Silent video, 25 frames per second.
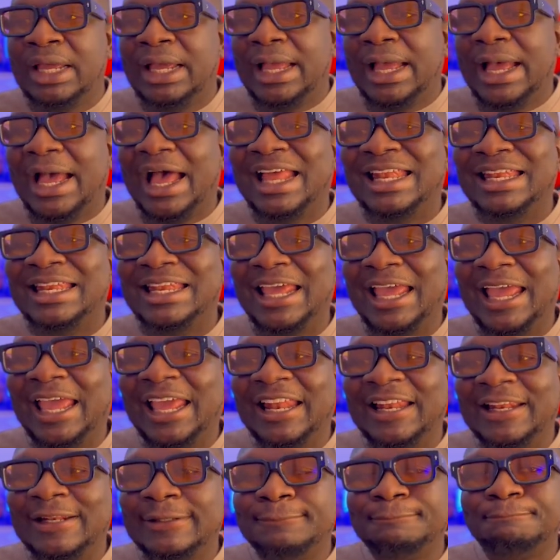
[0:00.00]
and
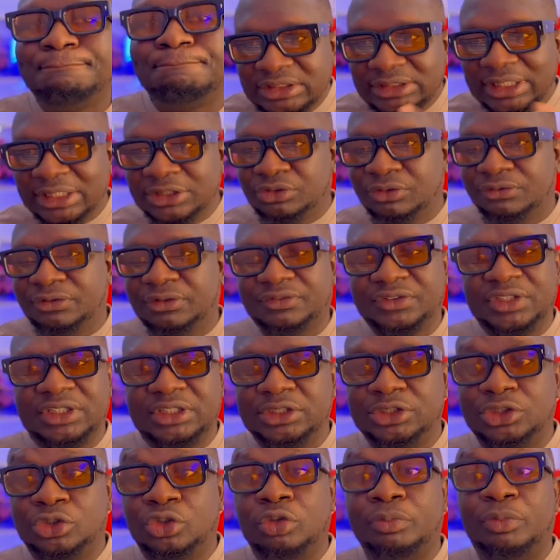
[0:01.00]
then 10 to 15
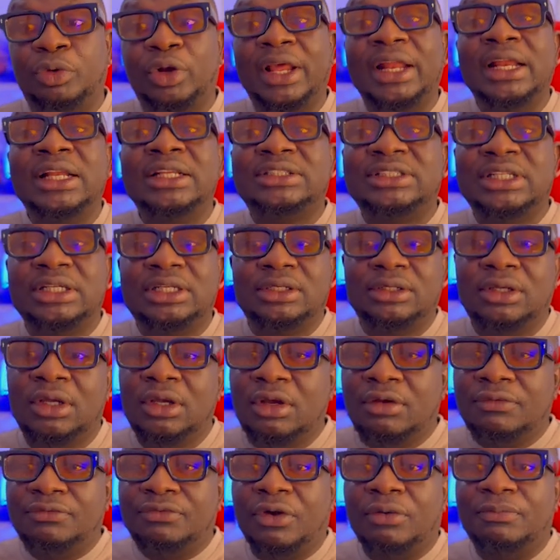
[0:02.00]
is good. But anything
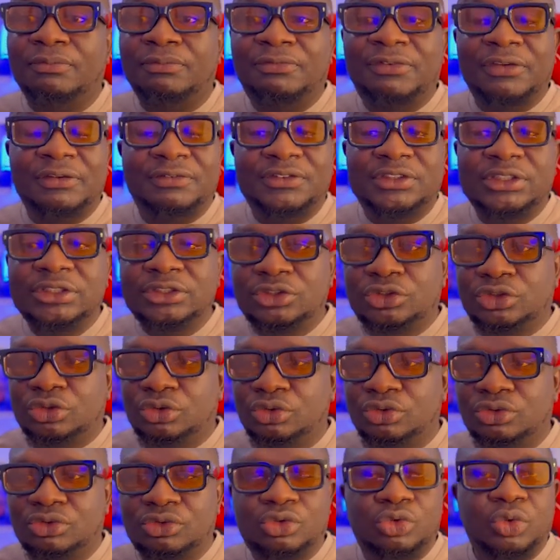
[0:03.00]
from 15
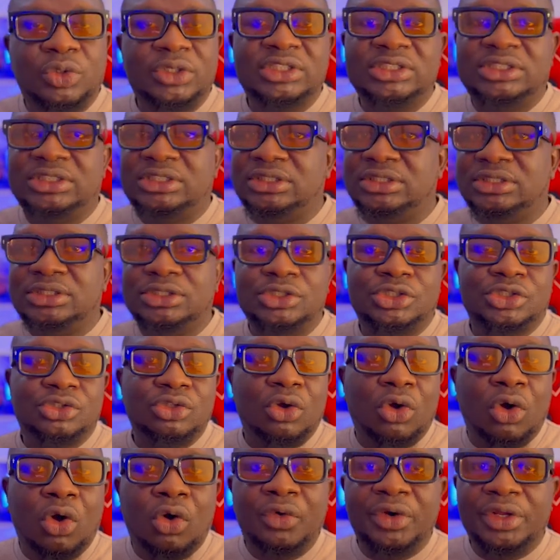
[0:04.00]
to 20 is
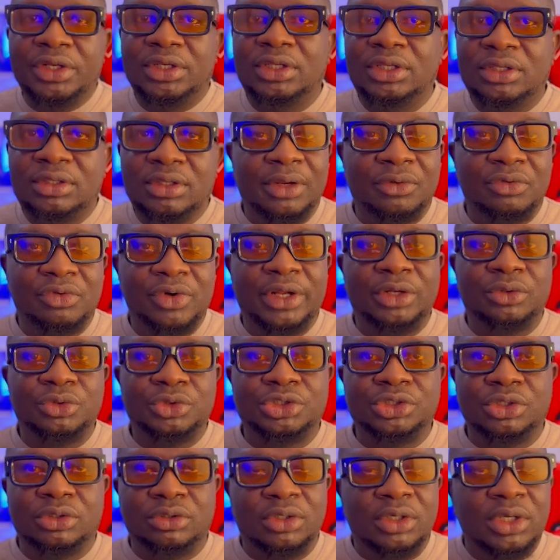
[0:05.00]
already a red
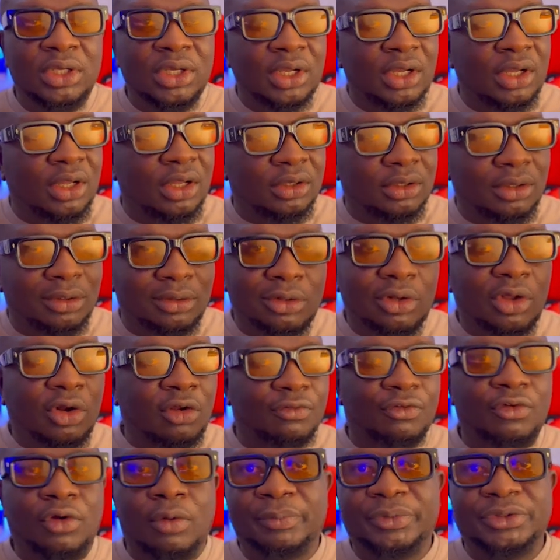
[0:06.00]
ocean. A lot
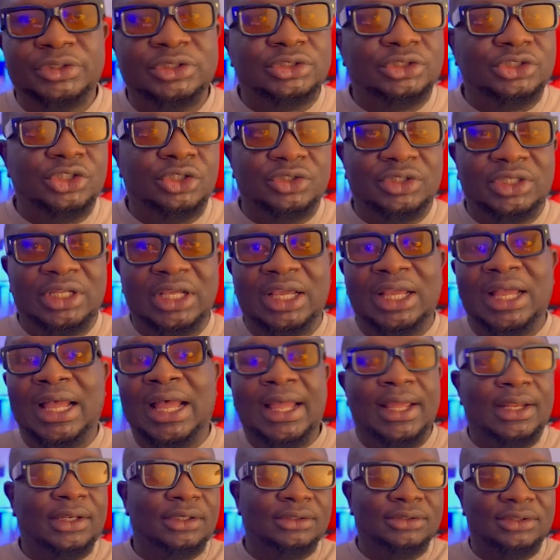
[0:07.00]
of competition there,
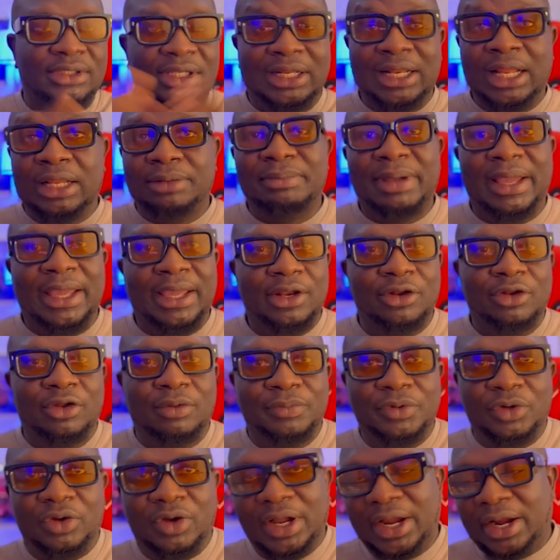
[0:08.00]
and the client might end
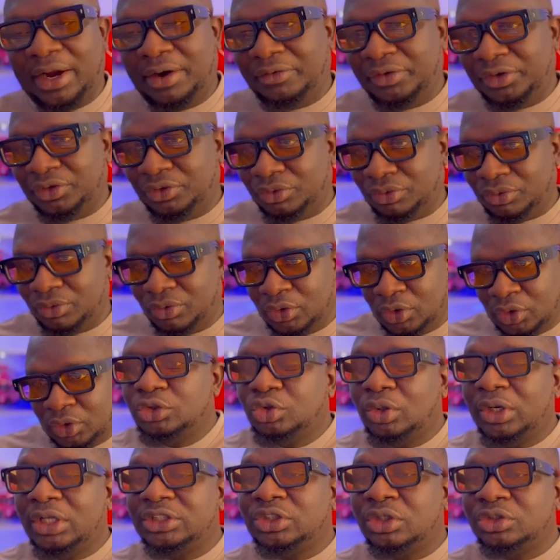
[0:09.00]
up not hiring you.
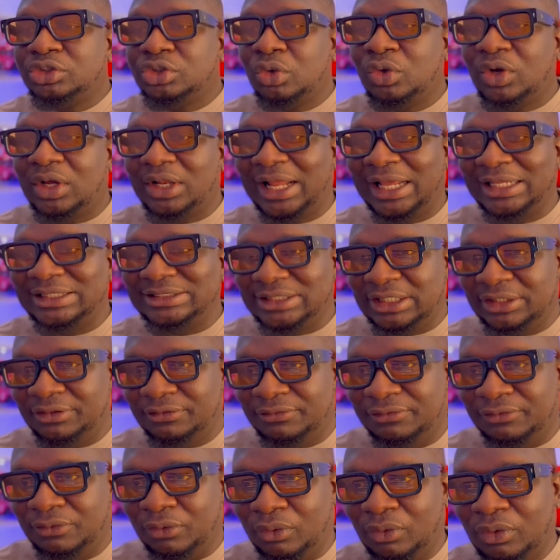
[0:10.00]
So there's also client
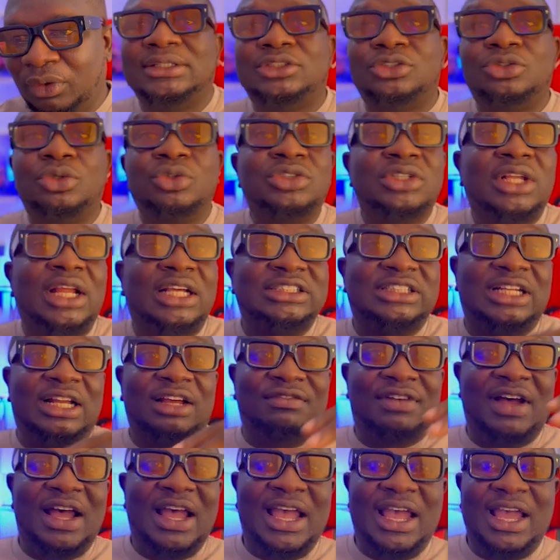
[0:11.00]
info. It's those clients that
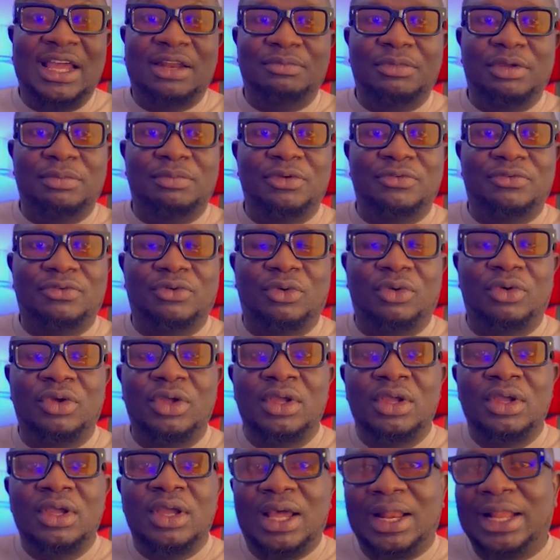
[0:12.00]
have hired me before.
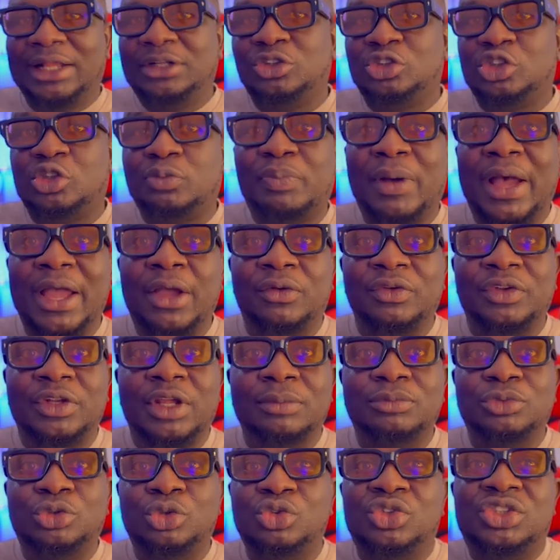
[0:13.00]
I like to spy on
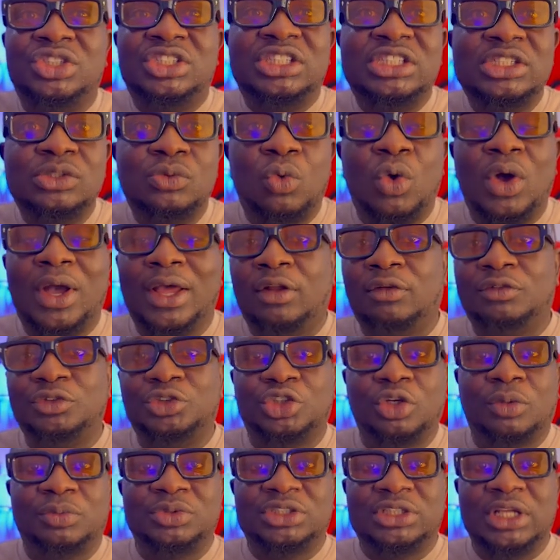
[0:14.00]
them to see what kind of
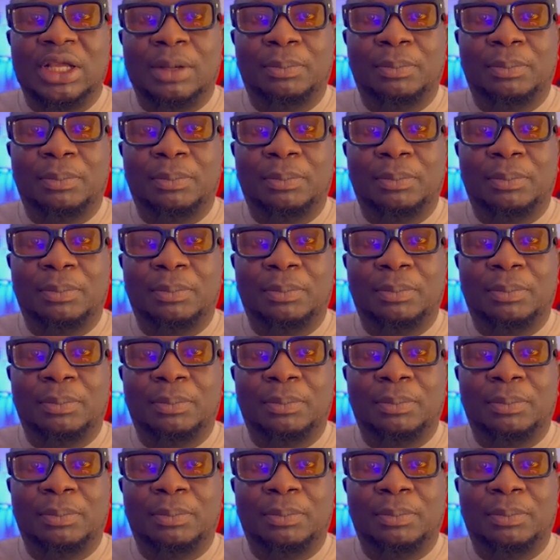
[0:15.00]
jobs they are